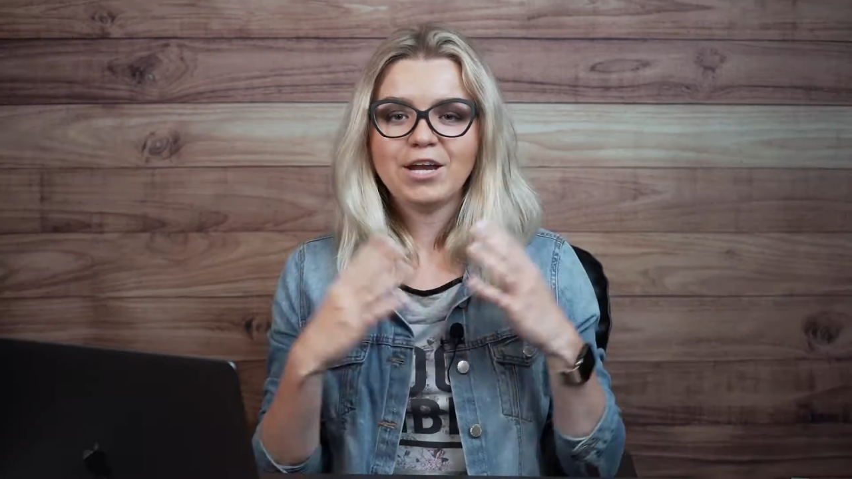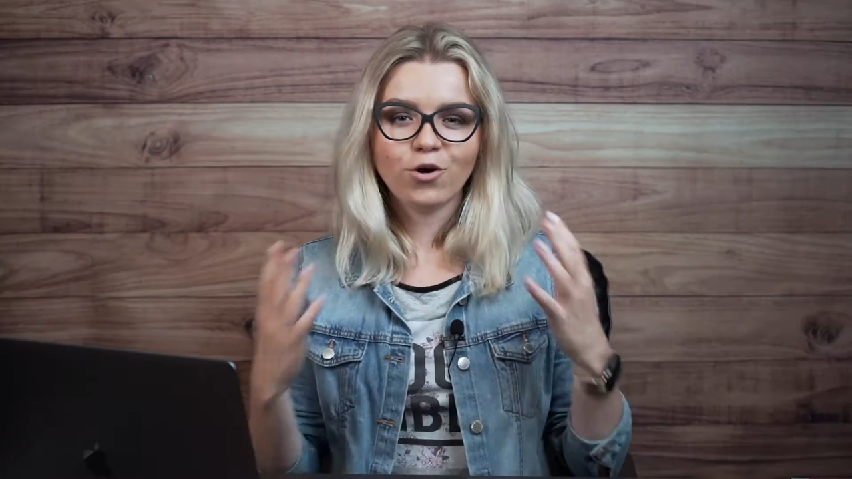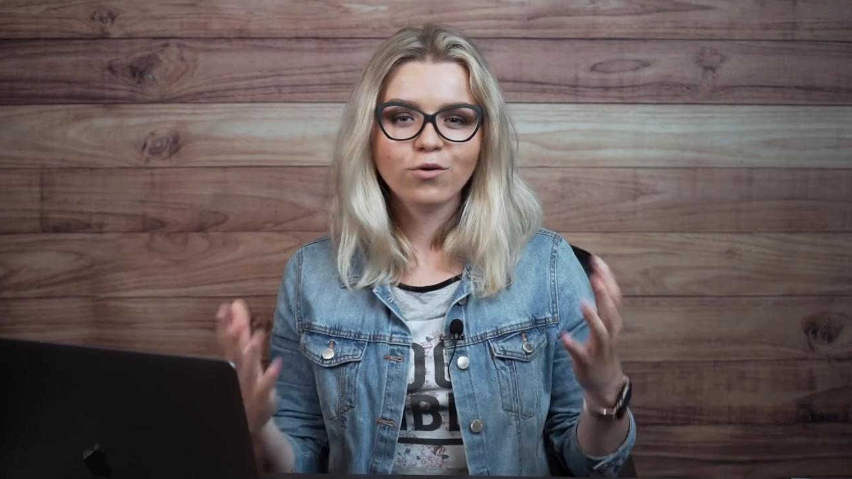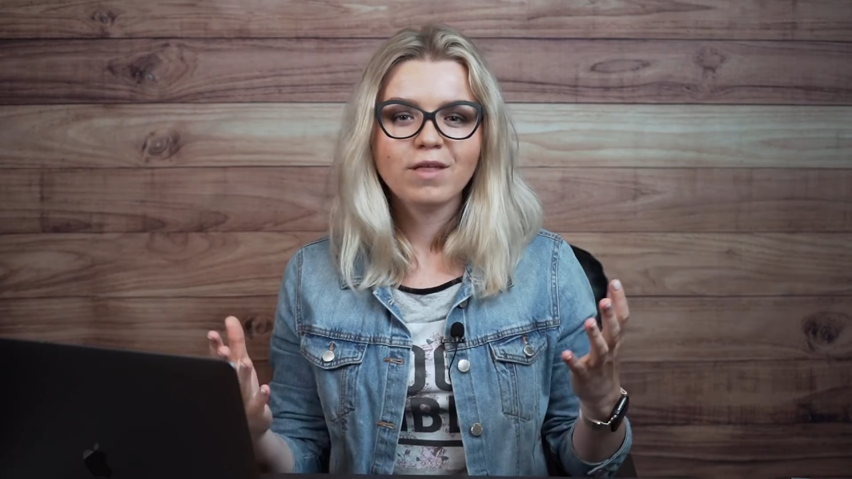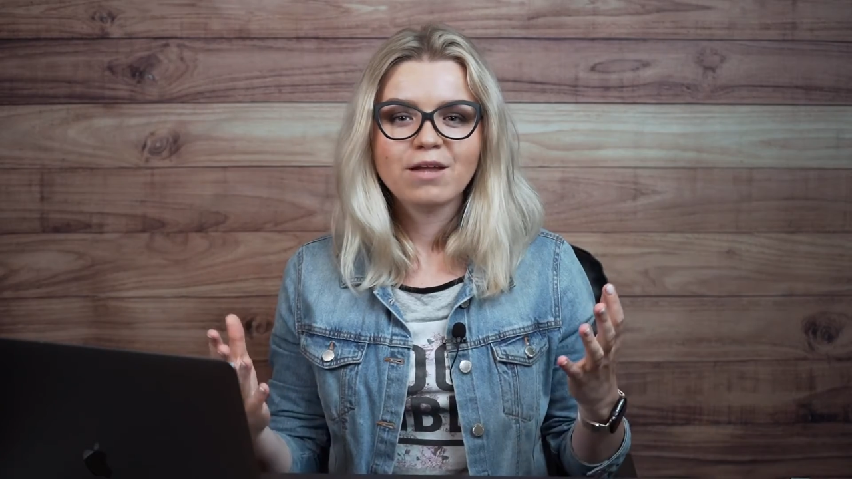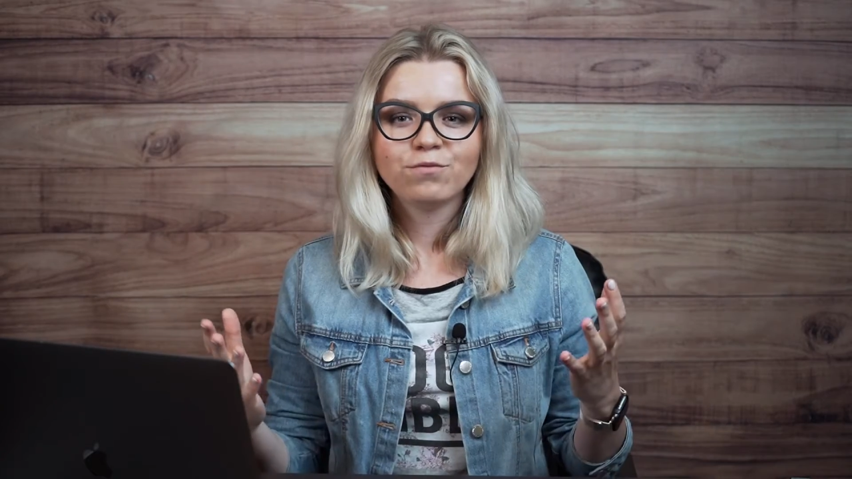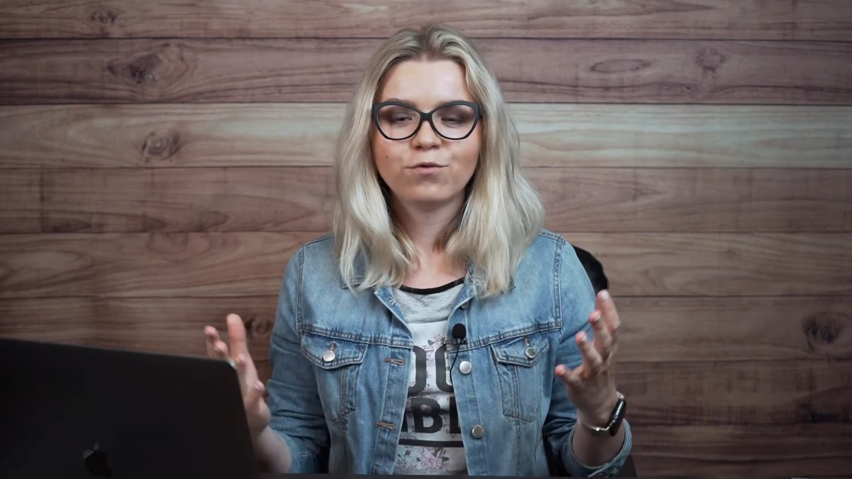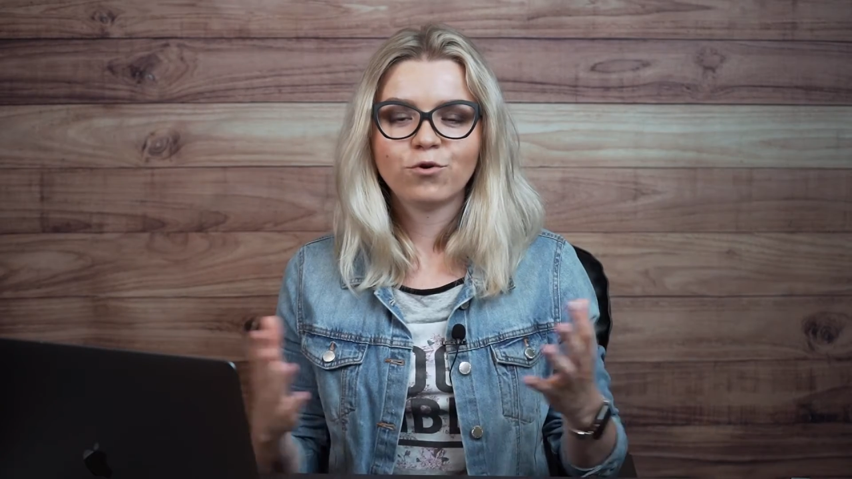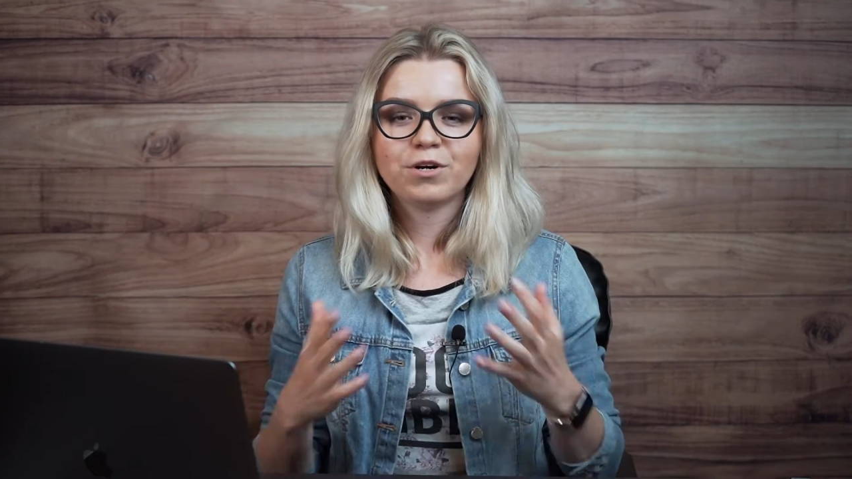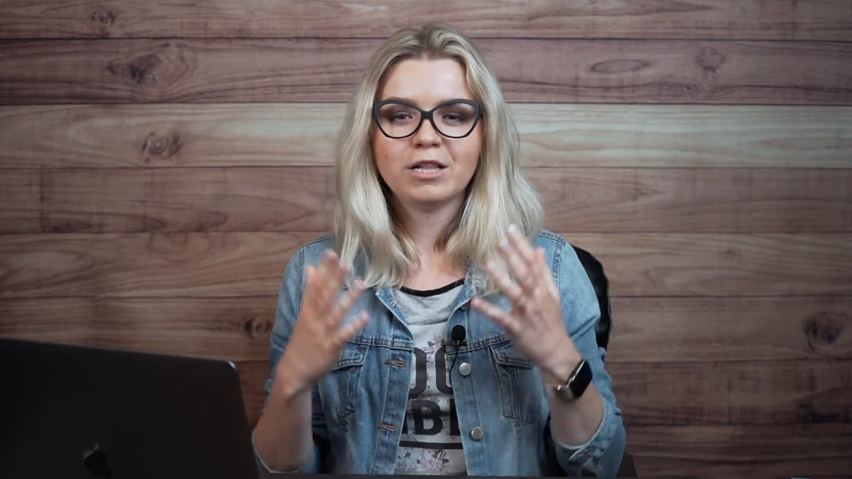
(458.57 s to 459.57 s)
I know that
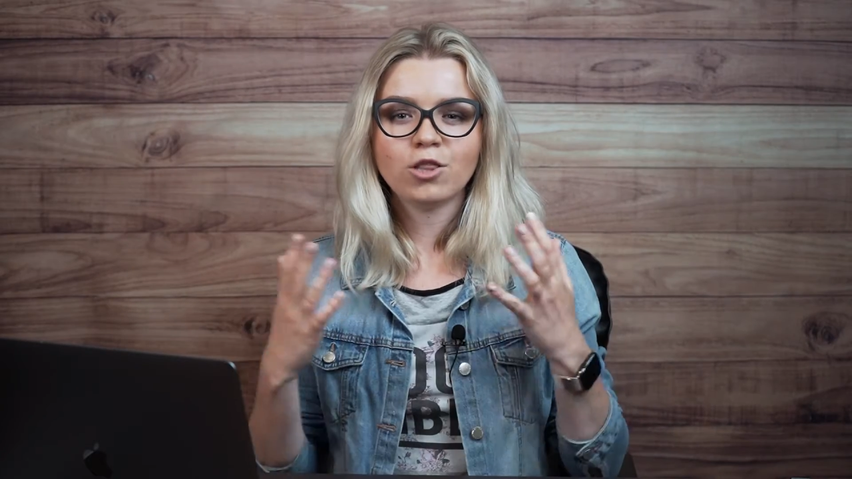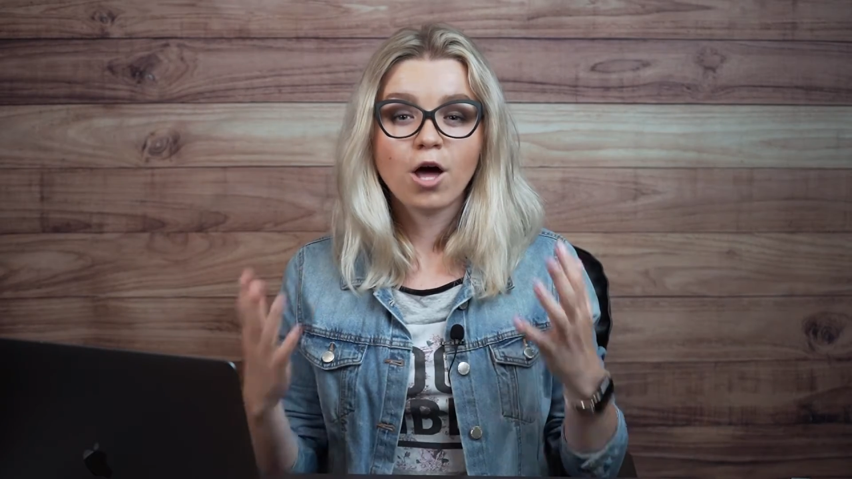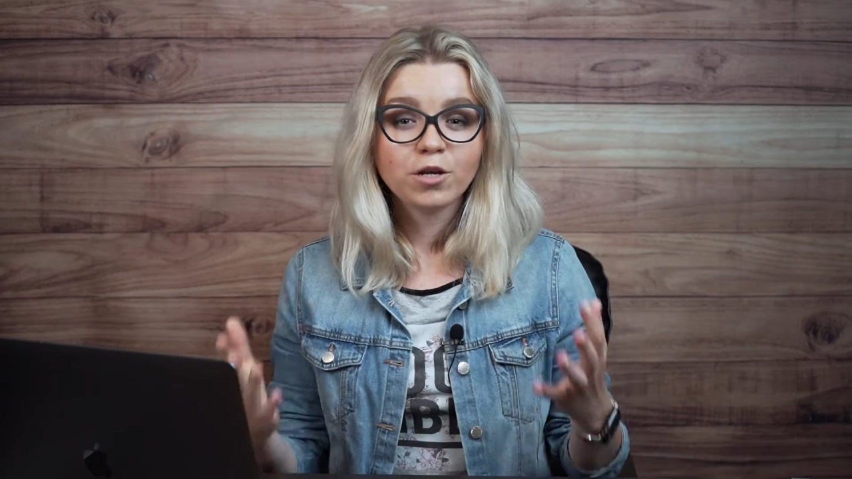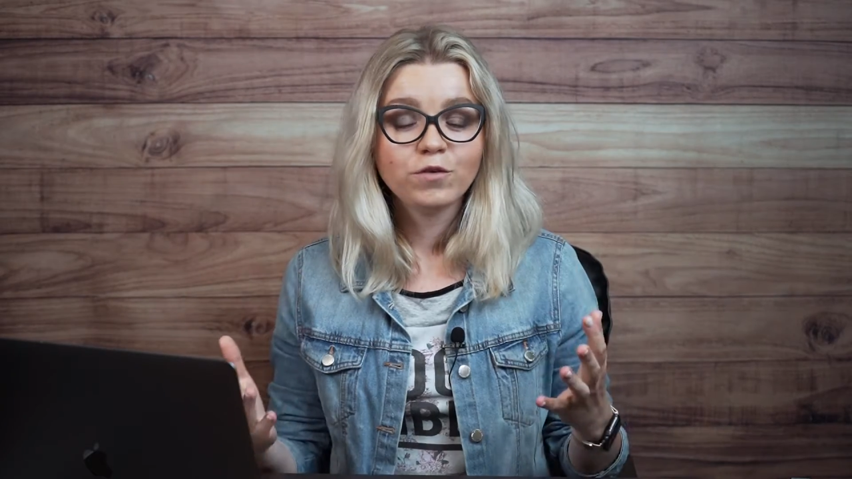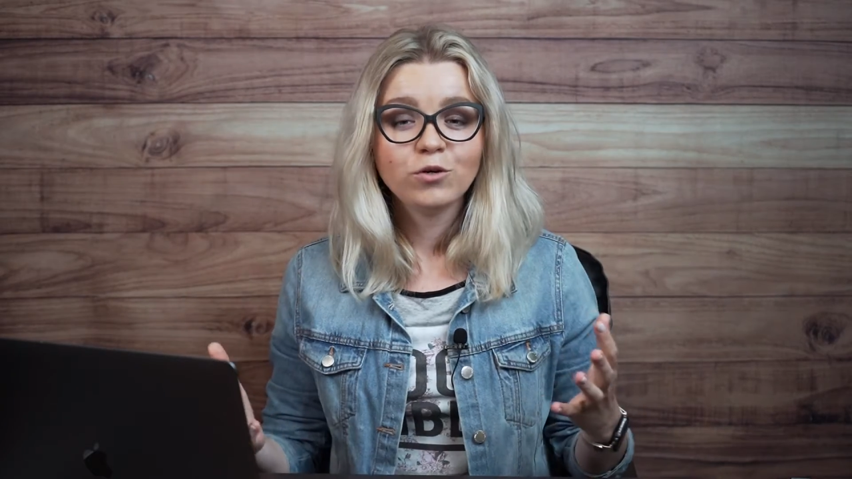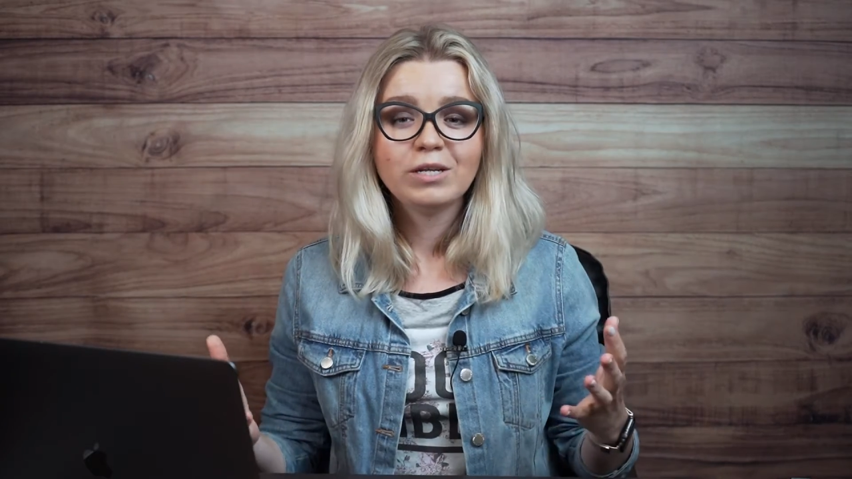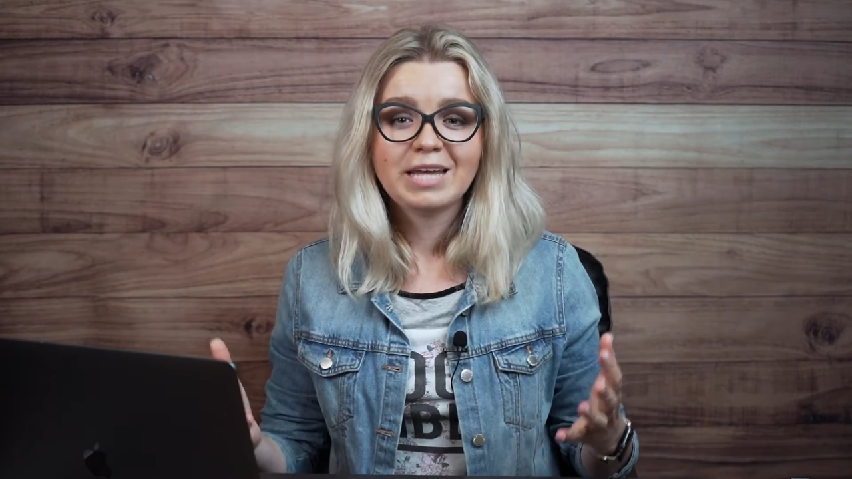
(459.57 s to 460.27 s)
for a lot of you,